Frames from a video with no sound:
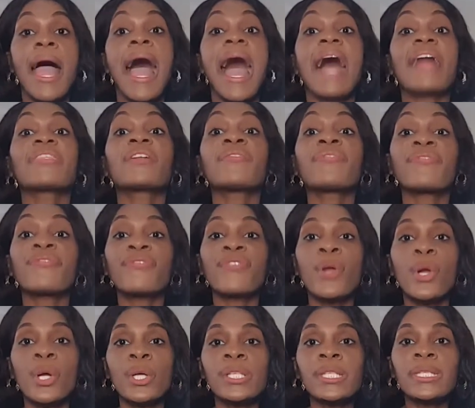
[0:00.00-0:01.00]
And the
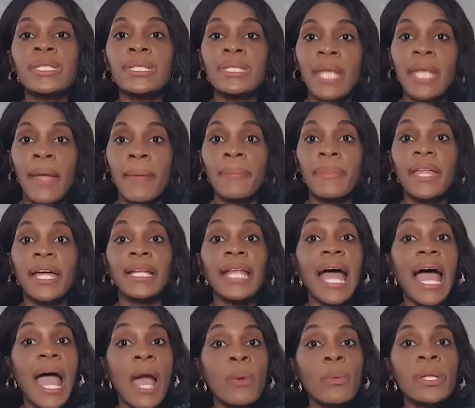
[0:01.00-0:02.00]
first step that
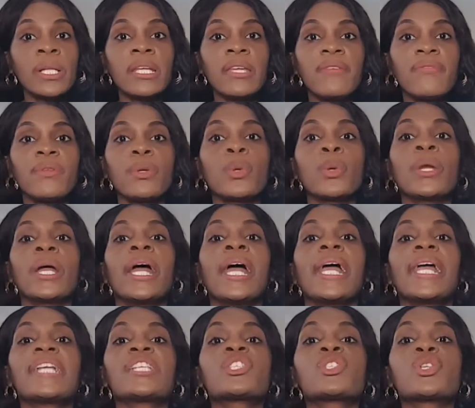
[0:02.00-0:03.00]
I will give you
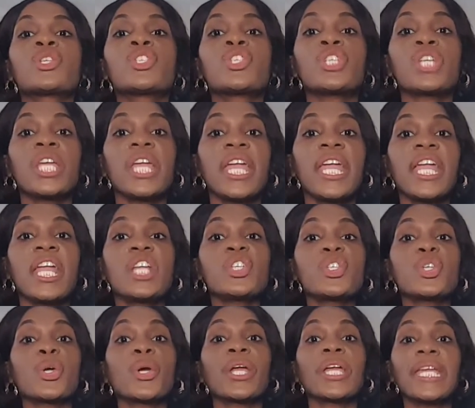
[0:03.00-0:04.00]
is to
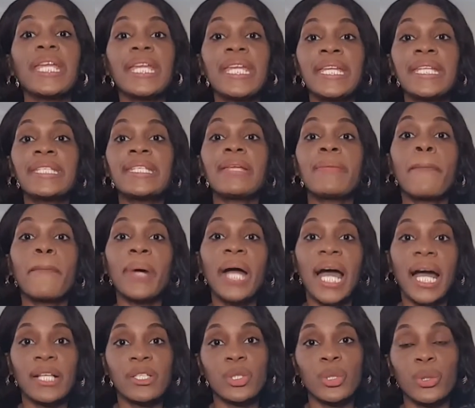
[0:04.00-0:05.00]
change your eating
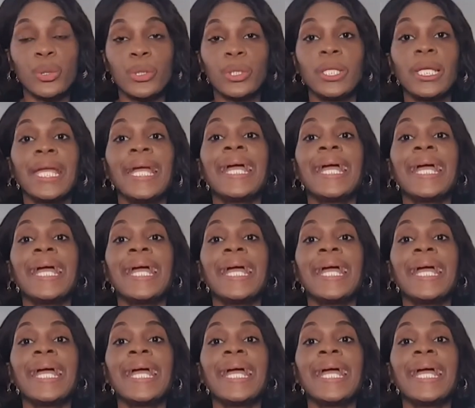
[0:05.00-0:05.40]
pattern.